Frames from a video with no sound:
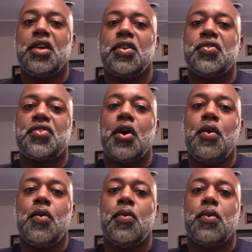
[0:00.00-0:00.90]

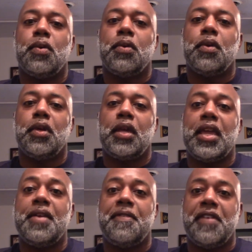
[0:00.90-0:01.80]
So
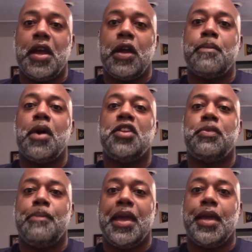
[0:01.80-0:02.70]
he very much
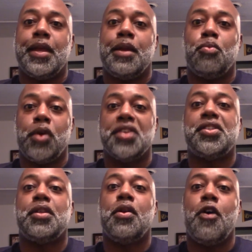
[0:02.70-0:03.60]
made an
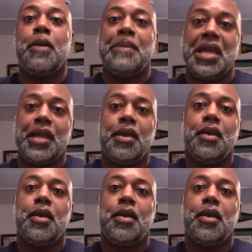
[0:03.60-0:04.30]
impression on me,